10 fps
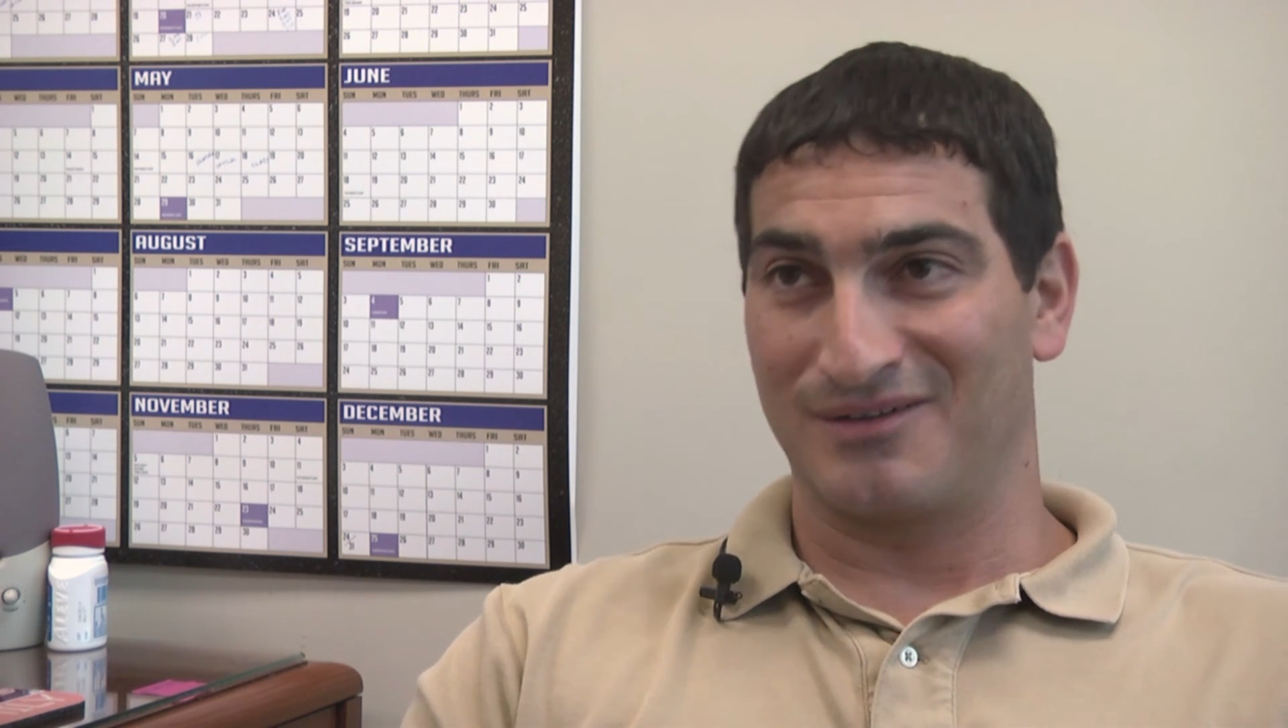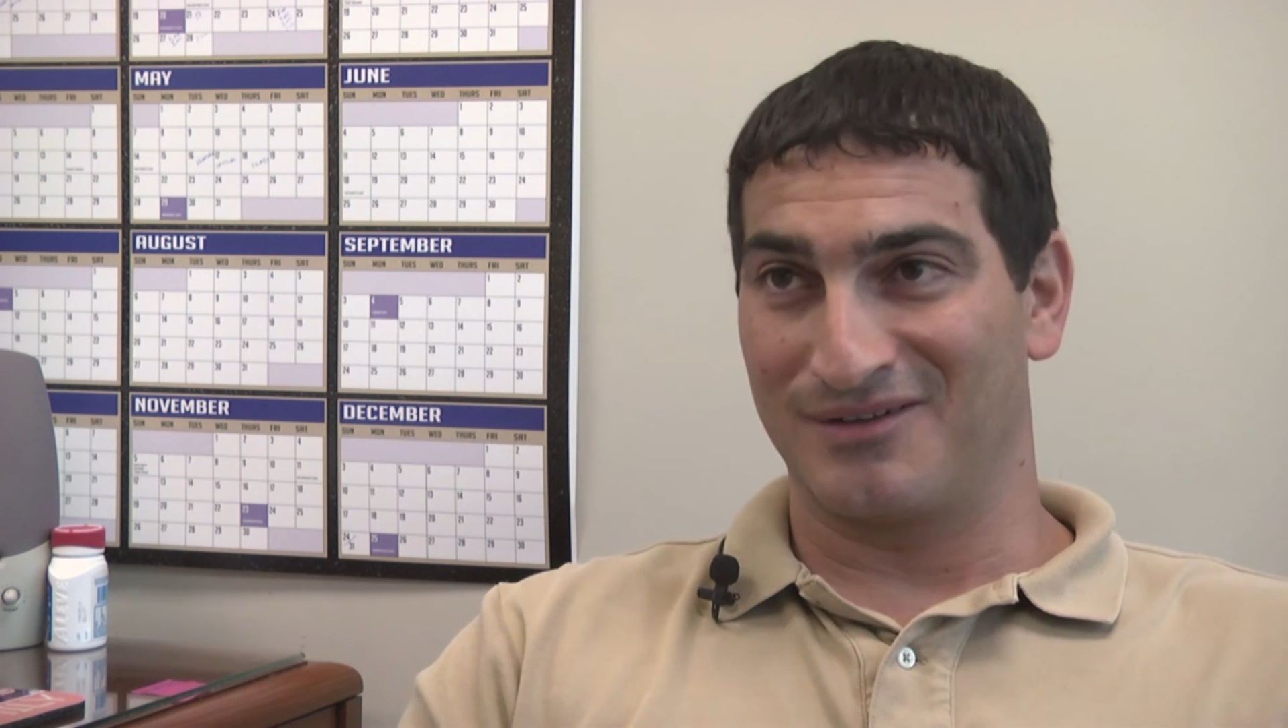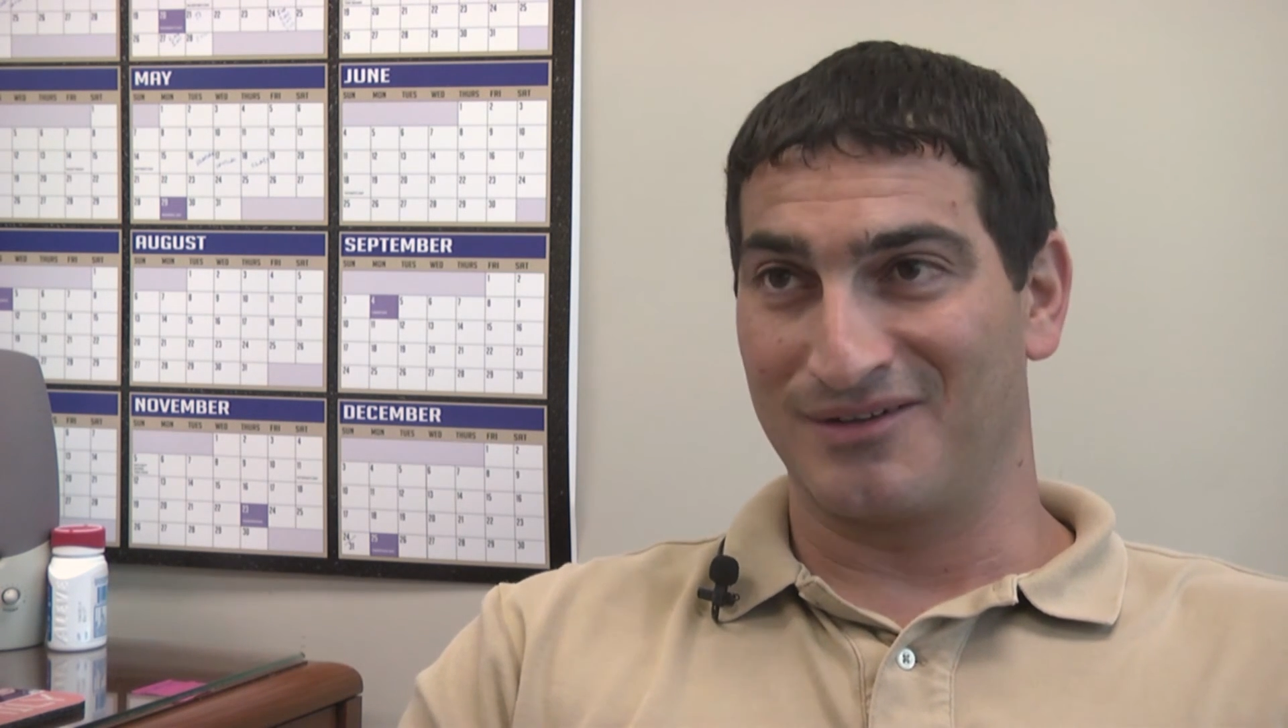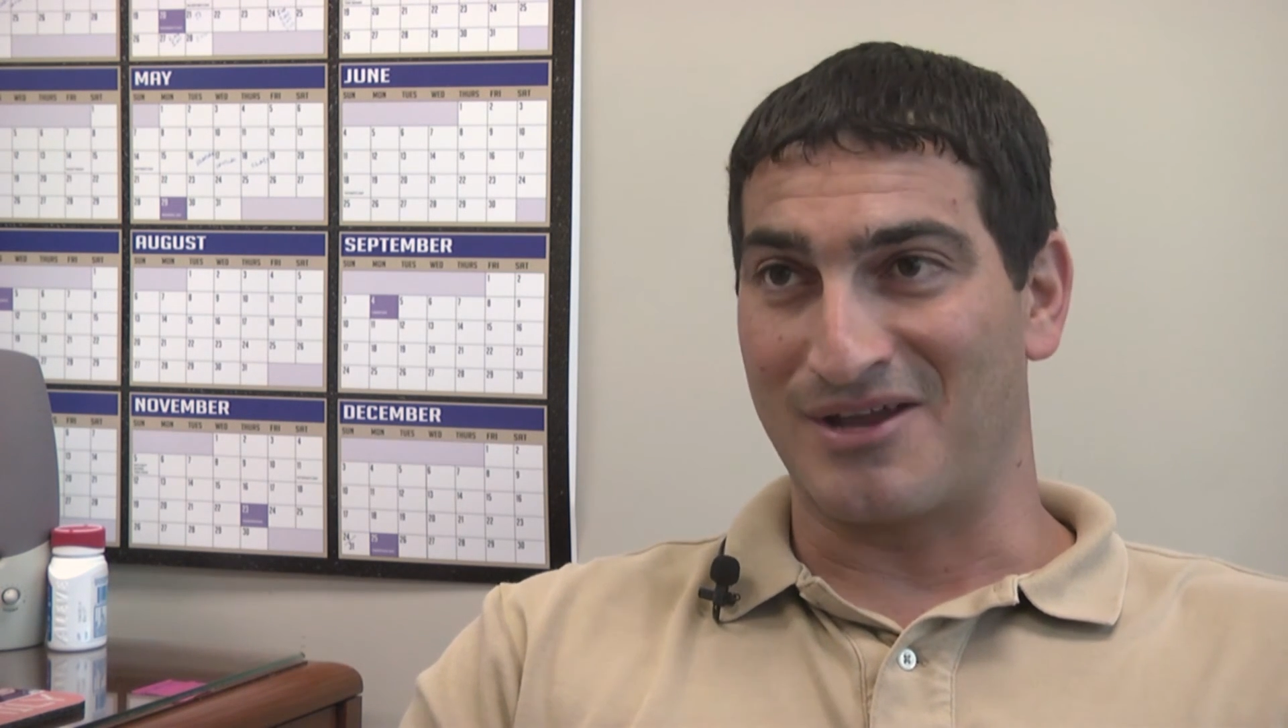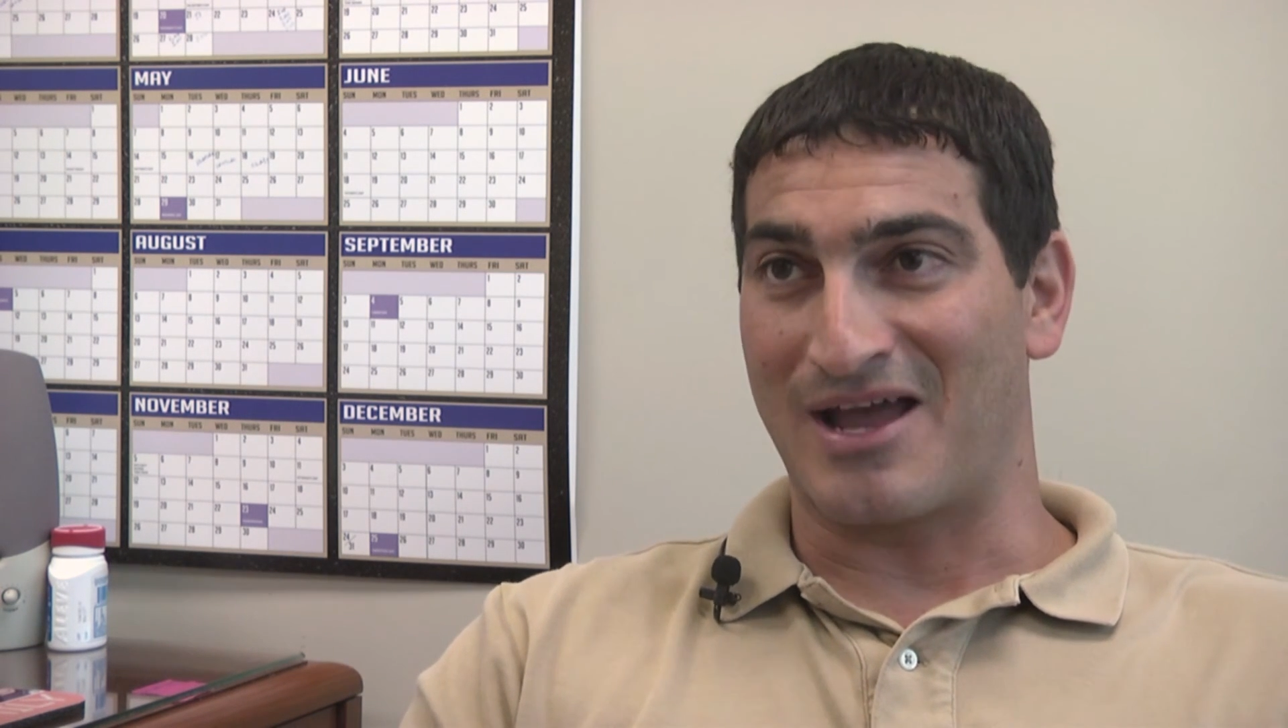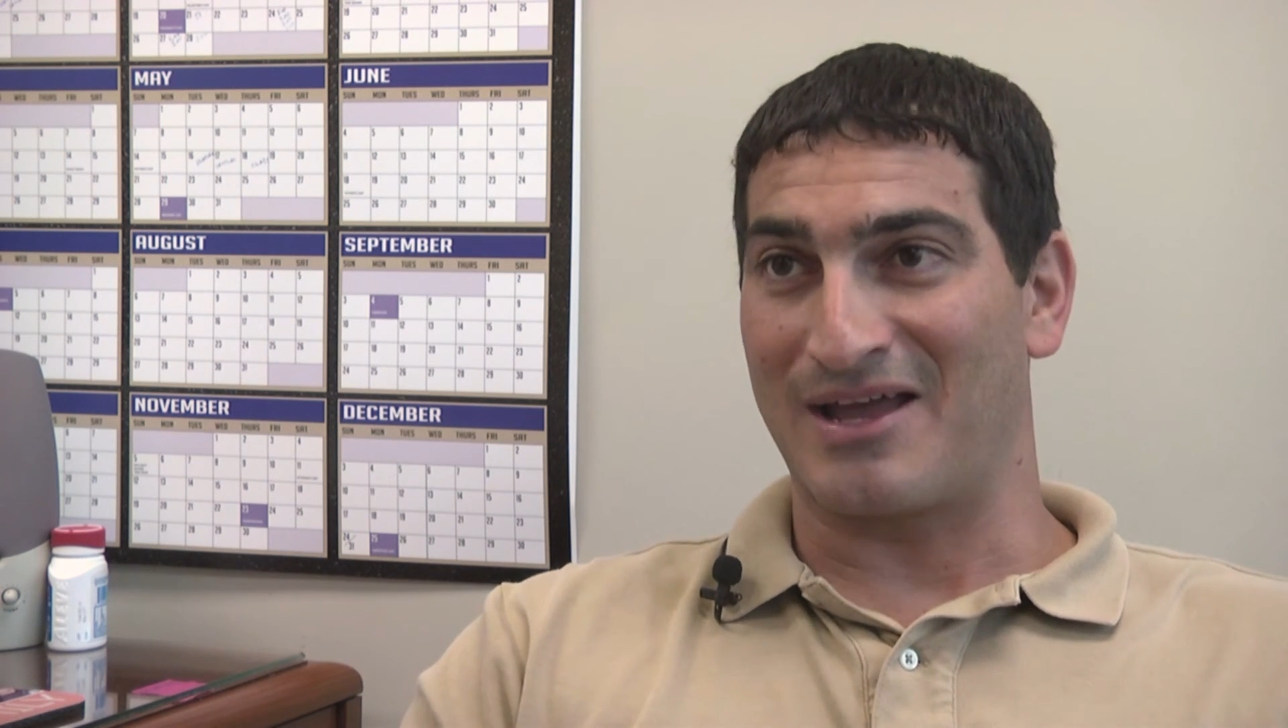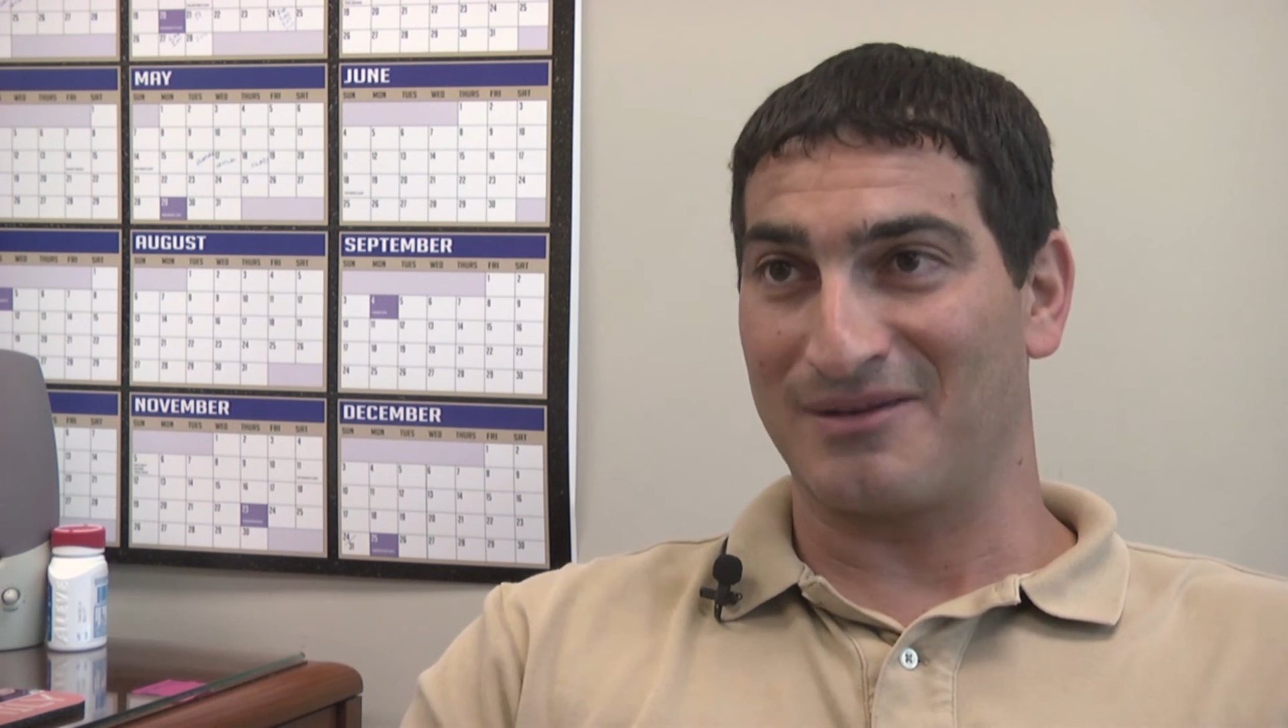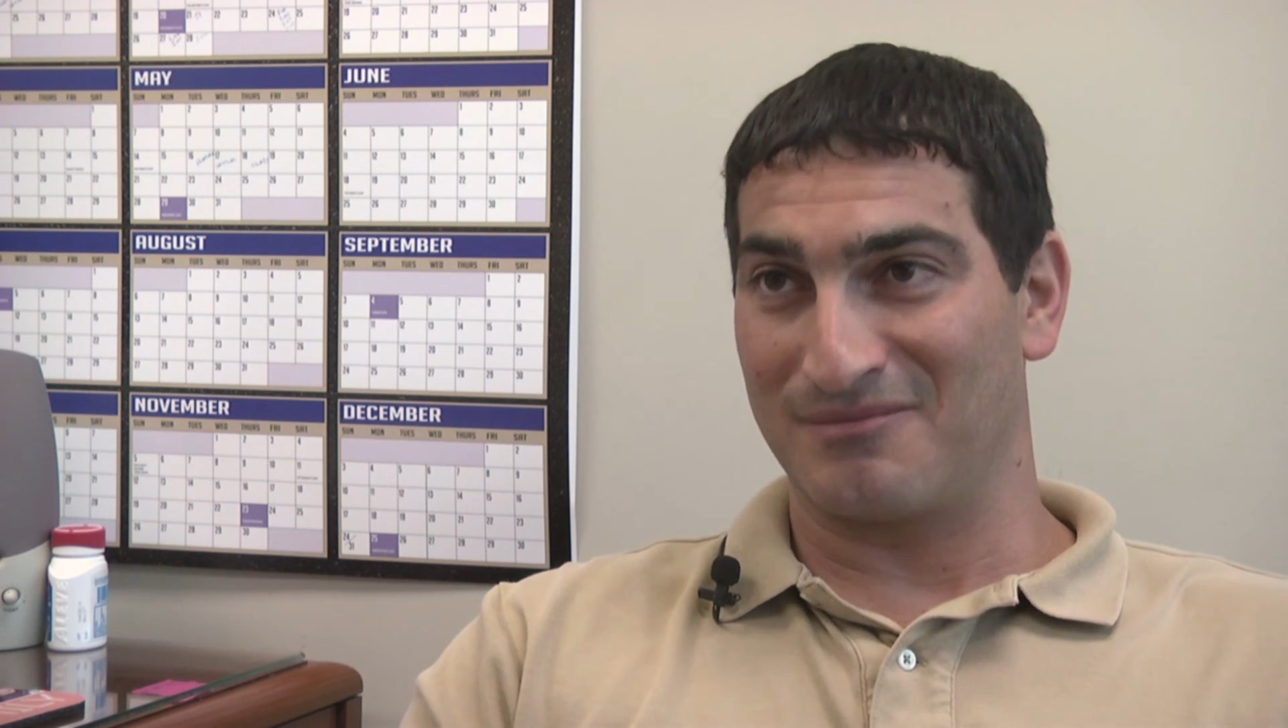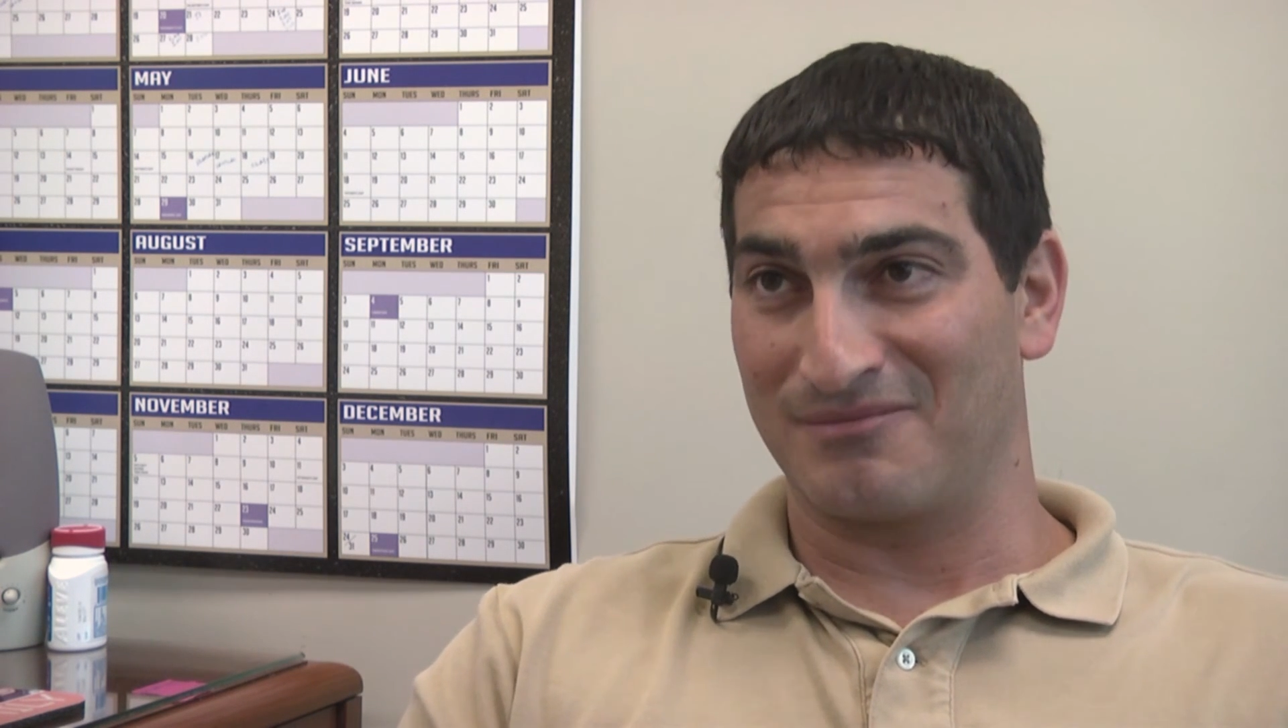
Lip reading: not